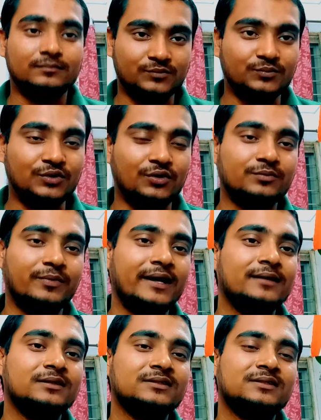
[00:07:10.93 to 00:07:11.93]
because my
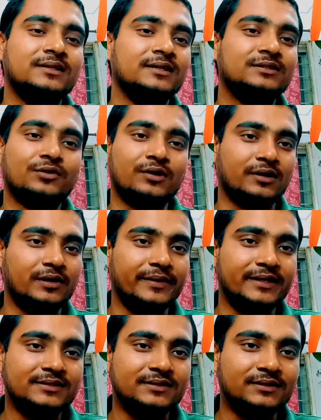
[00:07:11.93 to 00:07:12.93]
district is
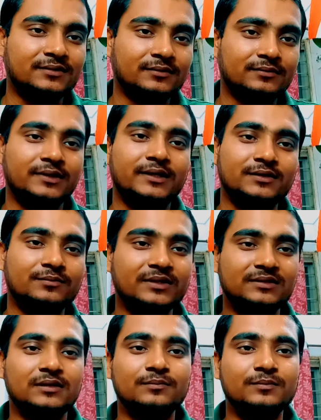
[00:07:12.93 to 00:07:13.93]
Aurangabad district, that is
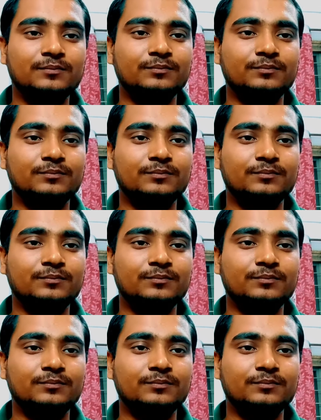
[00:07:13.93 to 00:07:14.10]
basically